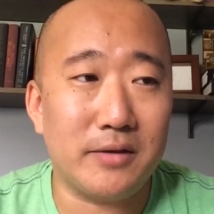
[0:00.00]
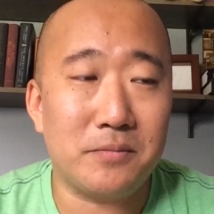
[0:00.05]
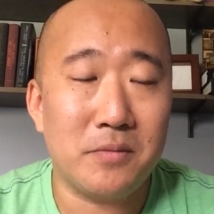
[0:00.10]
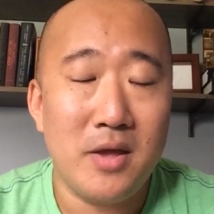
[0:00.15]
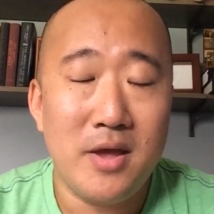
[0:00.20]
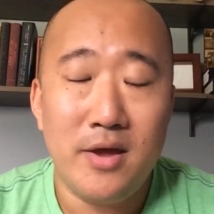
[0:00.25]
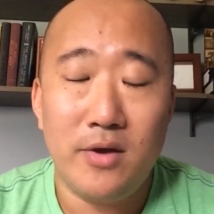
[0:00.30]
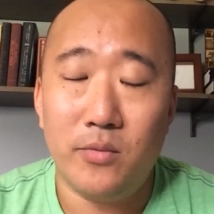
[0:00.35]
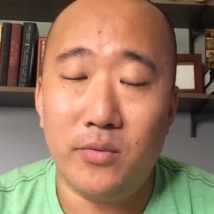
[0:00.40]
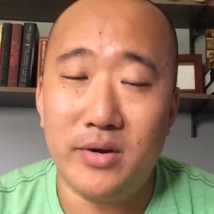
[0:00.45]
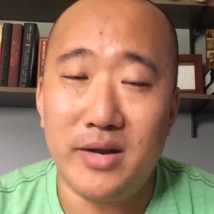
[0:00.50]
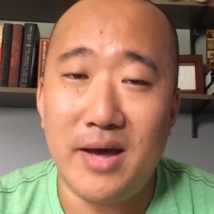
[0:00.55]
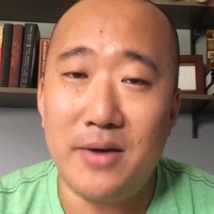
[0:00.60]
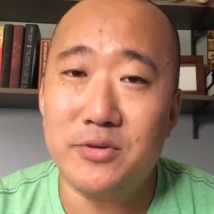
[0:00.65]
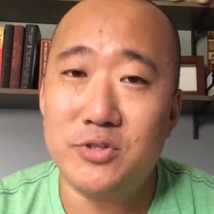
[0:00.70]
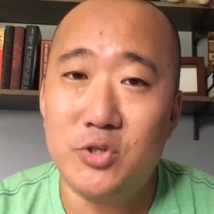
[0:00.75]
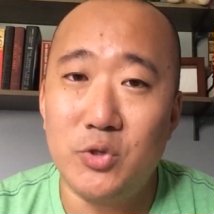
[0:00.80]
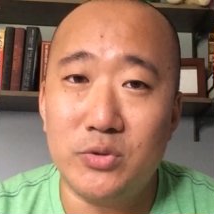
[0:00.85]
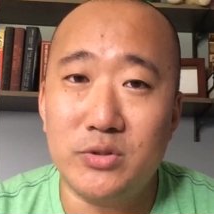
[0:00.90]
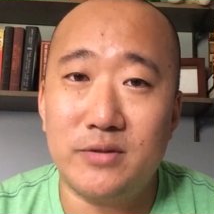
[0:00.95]
Like, when
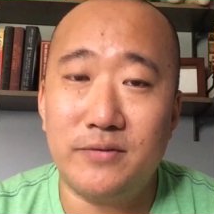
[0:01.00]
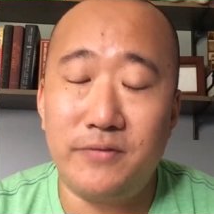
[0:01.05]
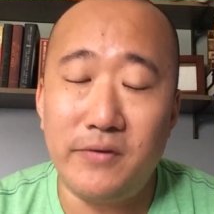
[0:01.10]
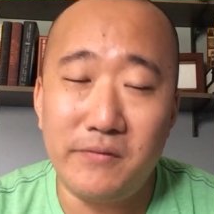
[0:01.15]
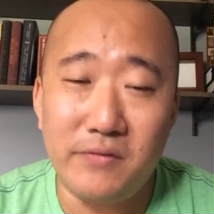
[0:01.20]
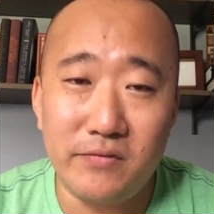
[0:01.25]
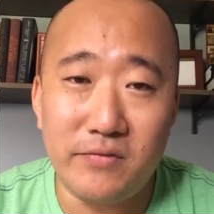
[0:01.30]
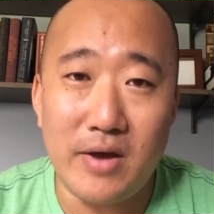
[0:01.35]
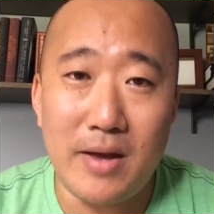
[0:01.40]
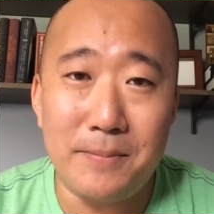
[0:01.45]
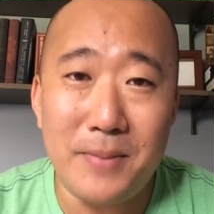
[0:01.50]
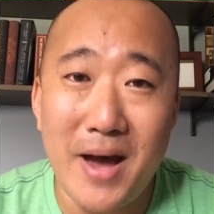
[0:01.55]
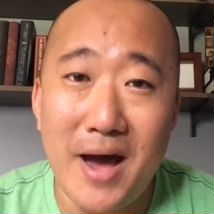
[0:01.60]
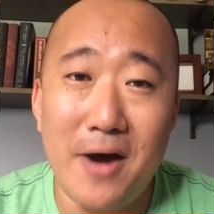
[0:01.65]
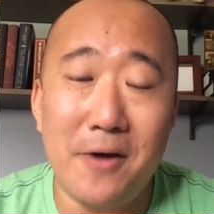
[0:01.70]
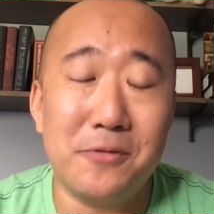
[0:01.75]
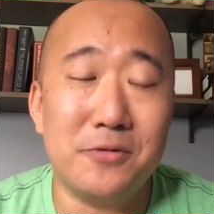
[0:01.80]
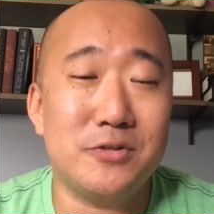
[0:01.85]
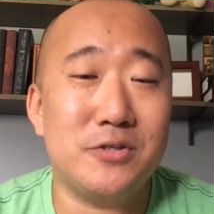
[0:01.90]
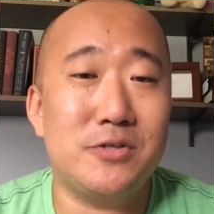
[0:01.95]
I was 255
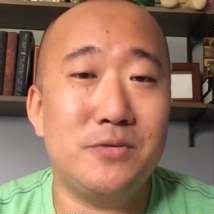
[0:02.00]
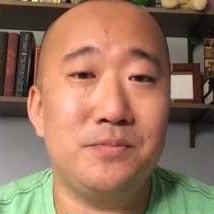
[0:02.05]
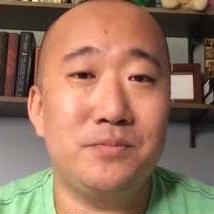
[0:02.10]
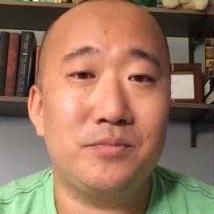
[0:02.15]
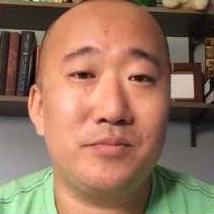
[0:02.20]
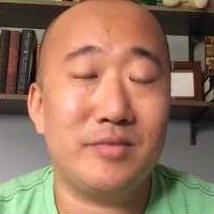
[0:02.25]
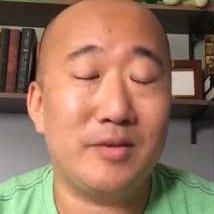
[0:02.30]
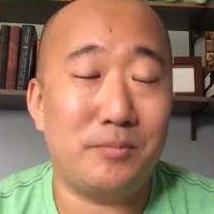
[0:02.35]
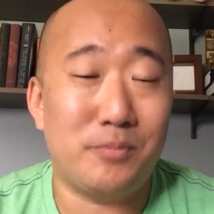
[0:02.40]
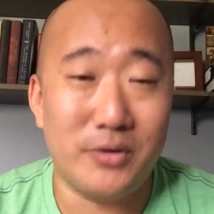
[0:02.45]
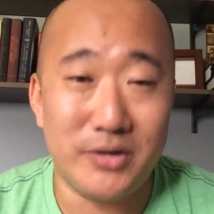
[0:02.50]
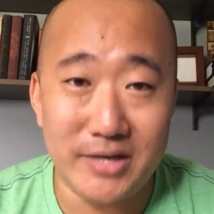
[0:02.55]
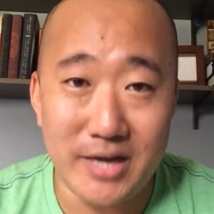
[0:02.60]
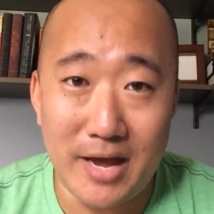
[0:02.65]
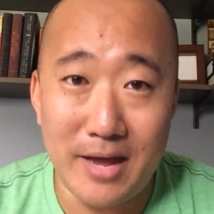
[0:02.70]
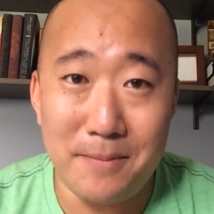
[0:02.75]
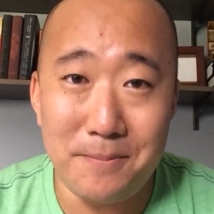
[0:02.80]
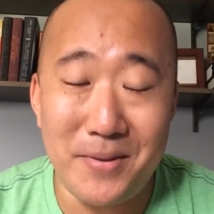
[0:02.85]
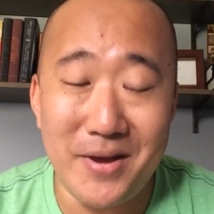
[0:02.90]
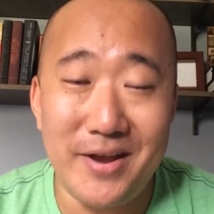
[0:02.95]
pounds,
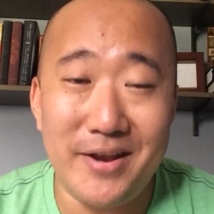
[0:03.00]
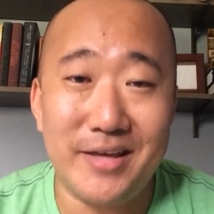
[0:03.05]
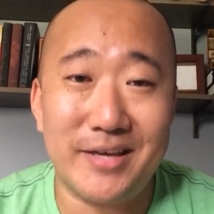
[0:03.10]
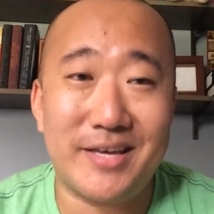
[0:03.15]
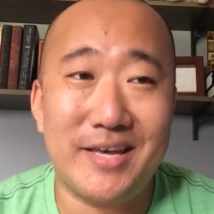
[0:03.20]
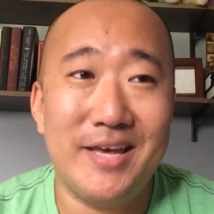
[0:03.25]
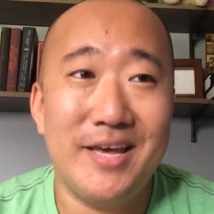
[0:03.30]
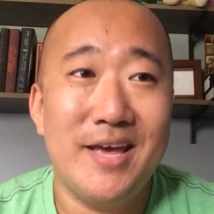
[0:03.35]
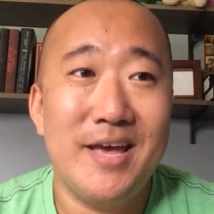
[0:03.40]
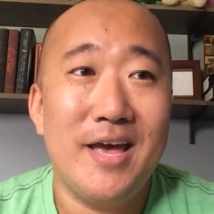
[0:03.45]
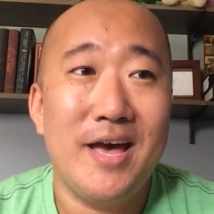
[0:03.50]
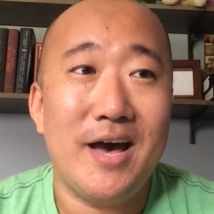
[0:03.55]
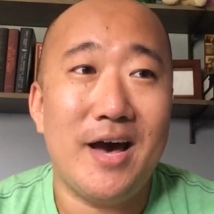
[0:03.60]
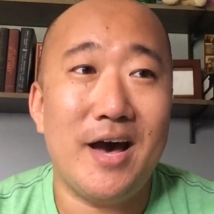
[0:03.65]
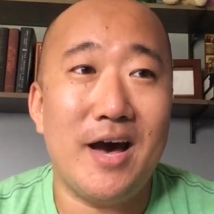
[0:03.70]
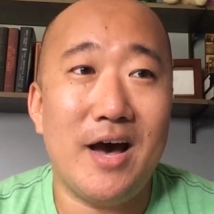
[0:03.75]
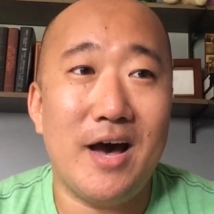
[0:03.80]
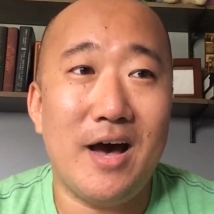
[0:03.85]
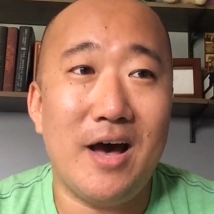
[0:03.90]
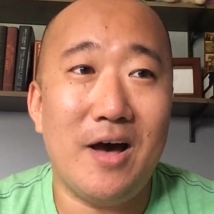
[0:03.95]
pre-diabetic,
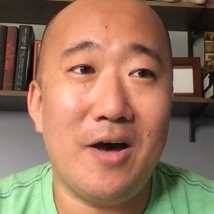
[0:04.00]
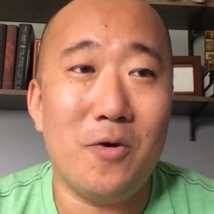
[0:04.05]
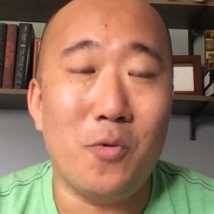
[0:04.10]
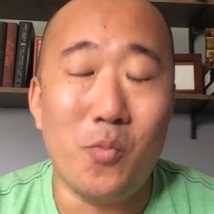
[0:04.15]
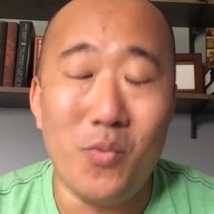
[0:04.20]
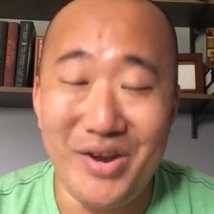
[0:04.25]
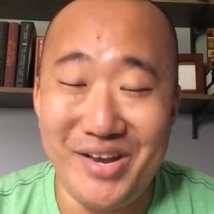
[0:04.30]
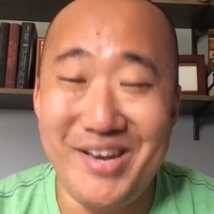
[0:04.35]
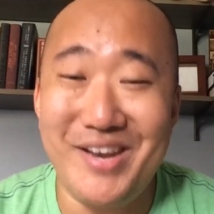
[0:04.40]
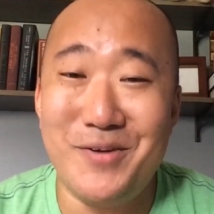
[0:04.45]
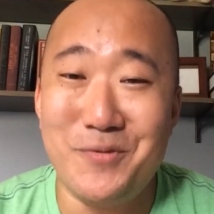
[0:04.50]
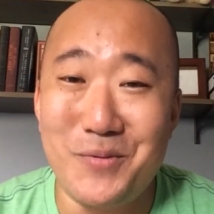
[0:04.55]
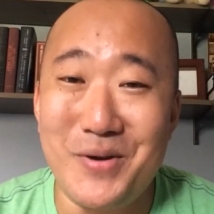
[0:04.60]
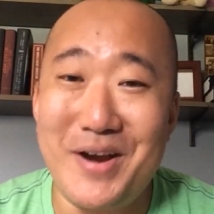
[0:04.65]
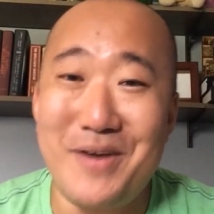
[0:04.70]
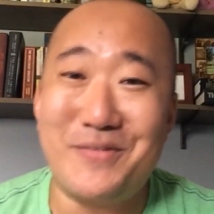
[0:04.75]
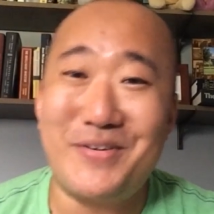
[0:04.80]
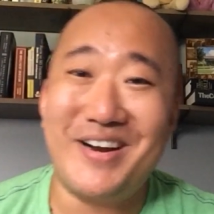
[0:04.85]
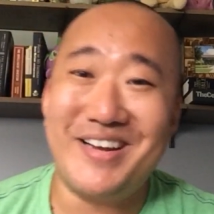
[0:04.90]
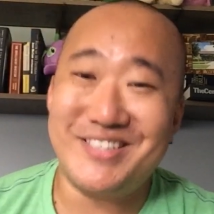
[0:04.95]
winded
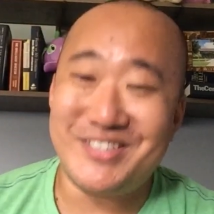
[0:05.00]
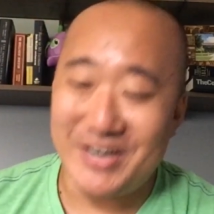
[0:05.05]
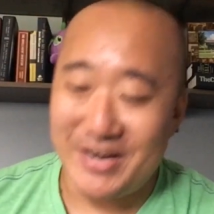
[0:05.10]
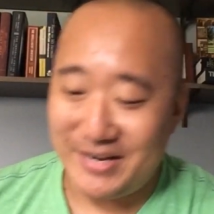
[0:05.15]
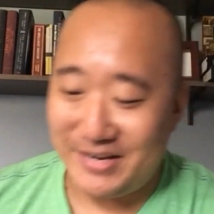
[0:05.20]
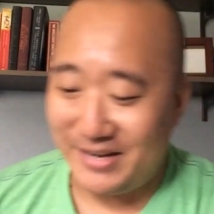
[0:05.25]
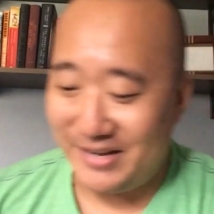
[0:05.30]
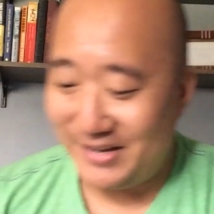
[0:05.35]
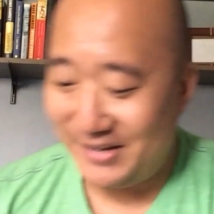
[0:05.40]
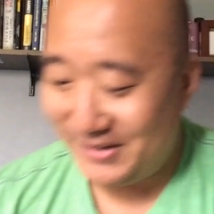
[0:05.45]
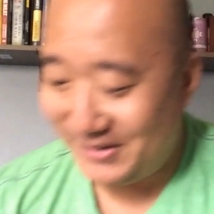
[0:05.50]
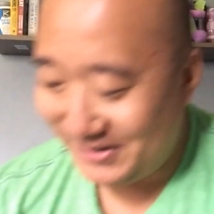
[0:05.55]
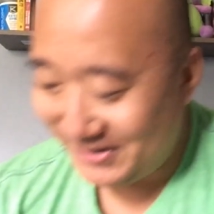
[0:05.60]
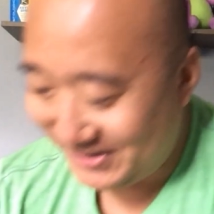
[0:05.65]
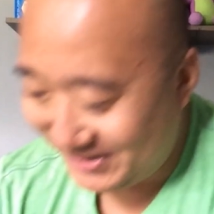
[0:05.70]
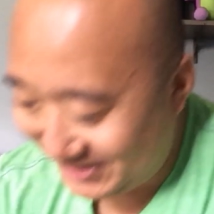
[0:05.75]
whenever I tried to,